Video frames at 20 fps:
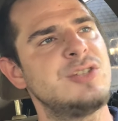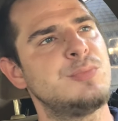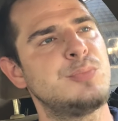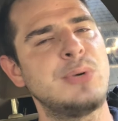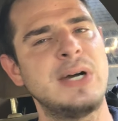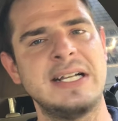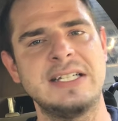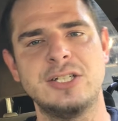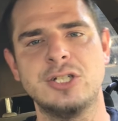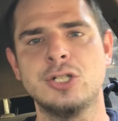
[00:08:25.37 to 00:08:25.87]

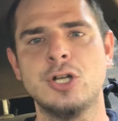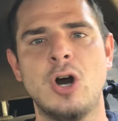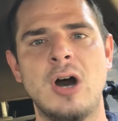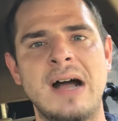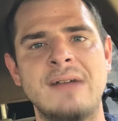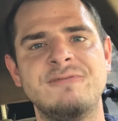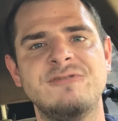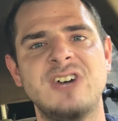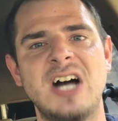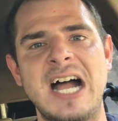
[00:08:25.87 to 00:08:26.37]
But, you know,
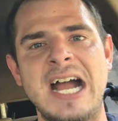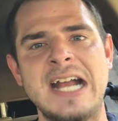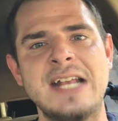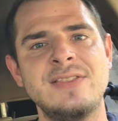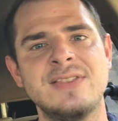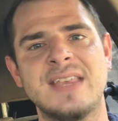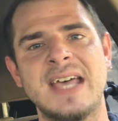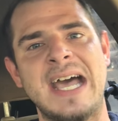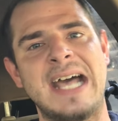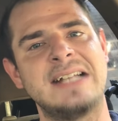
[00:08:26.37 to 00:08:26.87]
I
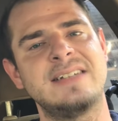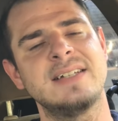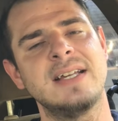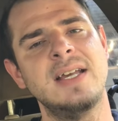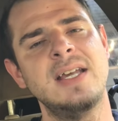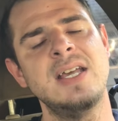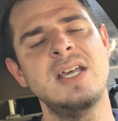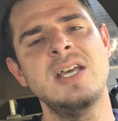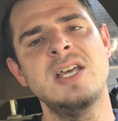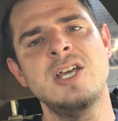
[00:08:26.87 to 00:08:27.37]
find that
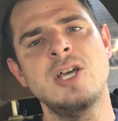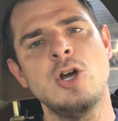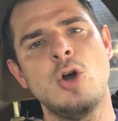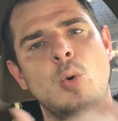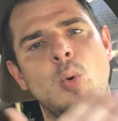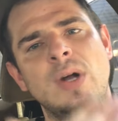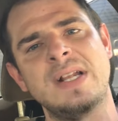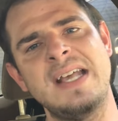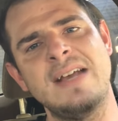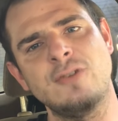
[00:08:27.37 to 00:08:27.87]

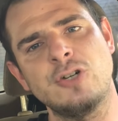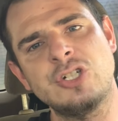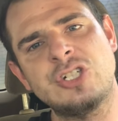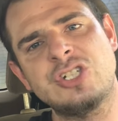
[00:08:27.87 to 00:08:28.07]
whatever